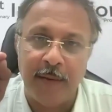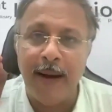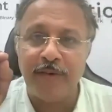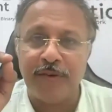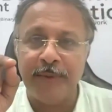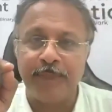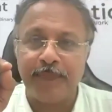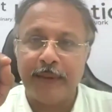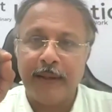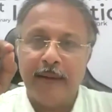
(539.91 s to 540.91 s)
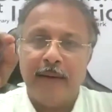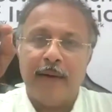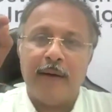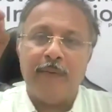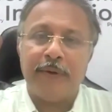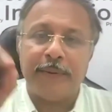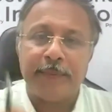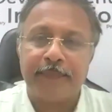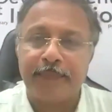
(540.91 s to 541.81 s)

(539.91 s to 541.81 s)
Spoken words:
Imagine our,